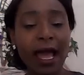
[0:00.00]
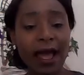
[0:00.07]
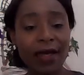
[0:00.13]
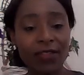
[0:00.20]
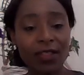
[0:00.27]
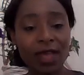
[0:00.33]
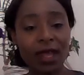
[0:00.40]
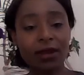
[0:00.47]

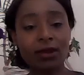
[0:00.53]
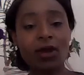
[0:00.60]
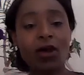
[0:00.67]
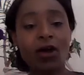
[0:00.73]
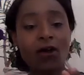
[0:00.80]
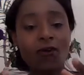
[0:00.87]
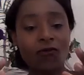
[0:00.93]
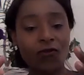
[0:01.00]
And
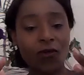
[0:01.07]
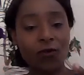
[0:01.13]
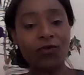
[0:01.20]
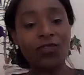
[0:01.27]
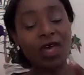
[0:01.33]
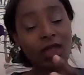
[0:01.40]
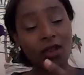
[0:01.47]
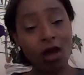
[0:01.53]
then from
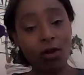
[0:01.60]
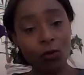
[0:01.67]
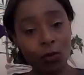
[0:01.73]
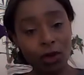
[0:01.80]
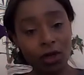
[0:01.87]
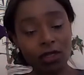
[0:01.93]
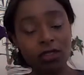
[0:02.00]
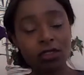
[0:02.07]
then
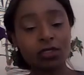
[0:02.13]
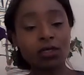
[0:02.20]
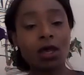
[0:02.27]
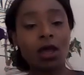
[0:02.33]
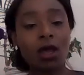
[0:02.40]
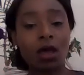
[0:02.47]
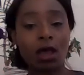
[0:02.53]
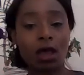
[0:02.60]
onwards,
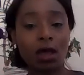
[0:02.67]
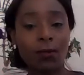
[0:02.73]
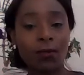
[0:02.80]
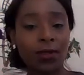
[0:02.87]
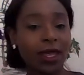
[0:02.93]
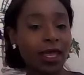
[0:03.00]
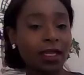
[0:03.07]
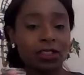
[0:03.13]

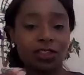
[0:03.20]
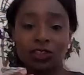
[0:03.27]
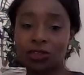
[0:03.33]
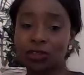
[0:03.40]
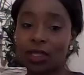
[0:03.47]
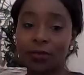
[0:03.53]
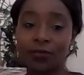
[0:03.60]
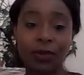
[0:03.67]
it
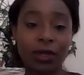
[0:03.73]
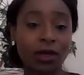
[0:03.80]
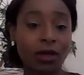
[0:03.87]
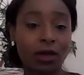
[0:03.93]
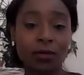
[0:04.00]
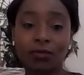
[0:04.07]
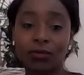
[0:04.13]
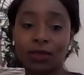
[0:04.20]
just then
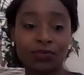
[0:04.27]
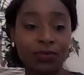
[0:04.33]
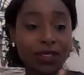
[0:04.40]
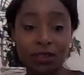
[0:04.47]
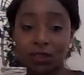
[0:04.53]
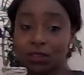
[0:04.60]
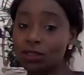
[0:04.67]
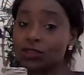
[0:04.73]
becomes
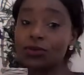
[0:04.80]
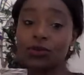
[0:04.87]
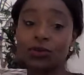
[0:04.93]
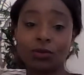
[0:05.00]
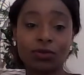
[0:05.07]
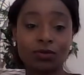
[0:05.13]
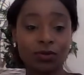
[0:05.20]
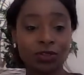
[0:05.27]
business as
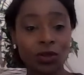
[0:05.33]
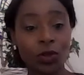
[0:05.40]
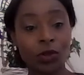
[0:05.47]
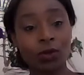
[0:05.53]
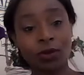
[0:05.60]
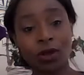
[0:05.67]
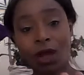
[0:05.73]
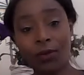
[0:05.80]
usual. So
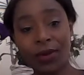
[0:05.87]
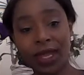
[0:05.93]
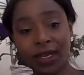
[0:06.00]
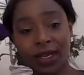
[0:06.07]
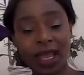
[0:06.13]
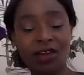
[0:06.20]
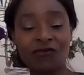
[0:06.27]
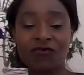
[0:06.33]
you come
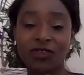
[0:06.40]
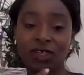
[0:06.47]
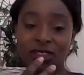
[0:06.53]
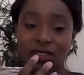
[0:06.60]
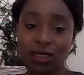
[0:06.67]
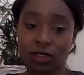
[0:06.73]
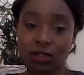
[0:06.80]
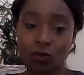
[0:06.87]
in every
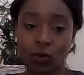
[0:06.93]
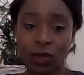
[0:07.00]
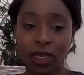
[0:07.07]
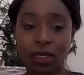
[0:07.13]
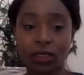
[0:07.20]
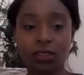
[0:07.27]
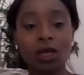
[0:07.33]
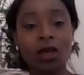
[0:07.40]
6
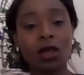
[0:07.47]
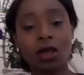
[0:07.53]
weeks.